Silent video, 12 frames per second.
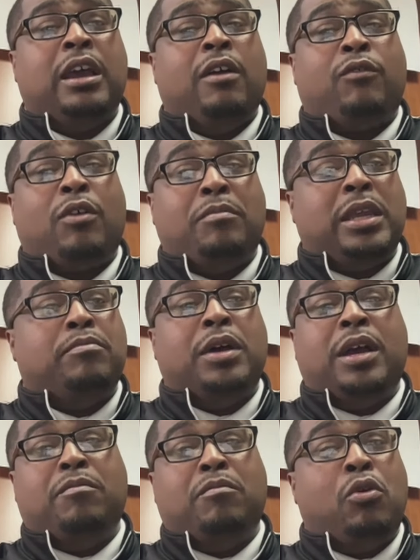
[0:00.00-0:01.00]
for me,
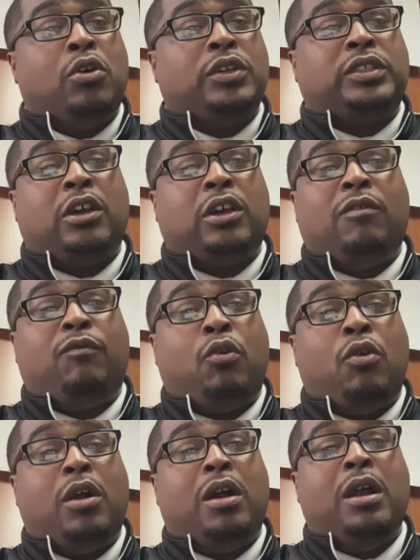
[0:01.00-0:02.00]
but more so
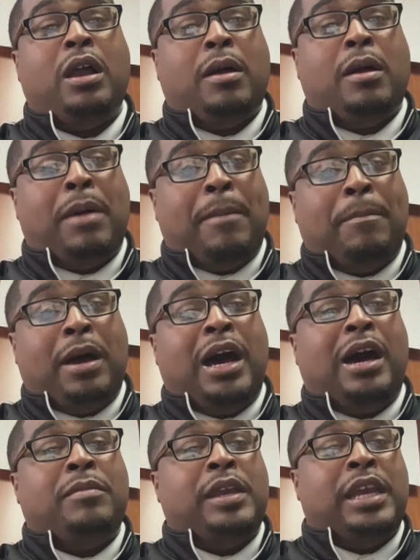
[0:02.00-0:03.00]
for my
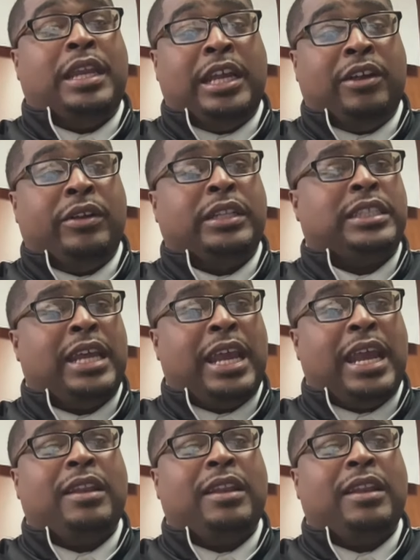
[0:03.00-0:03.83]
mom and Aaron's dad.